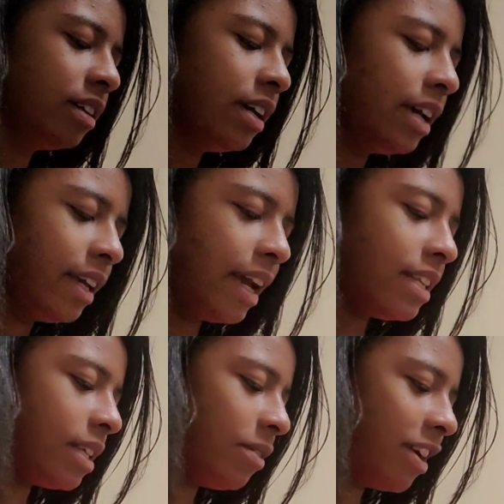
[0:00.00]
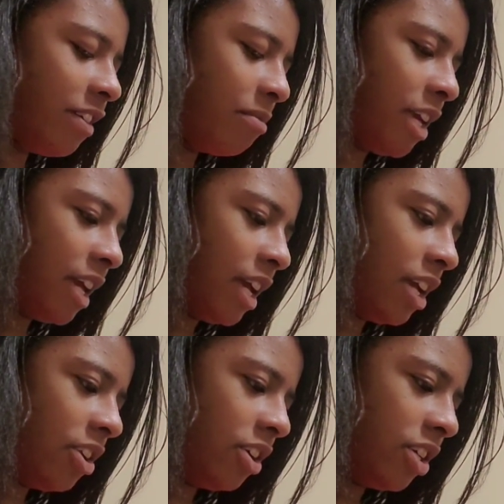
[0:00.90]
it will give me
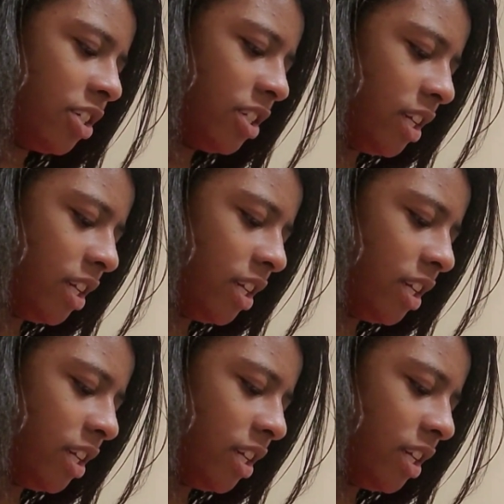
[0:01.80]
energy,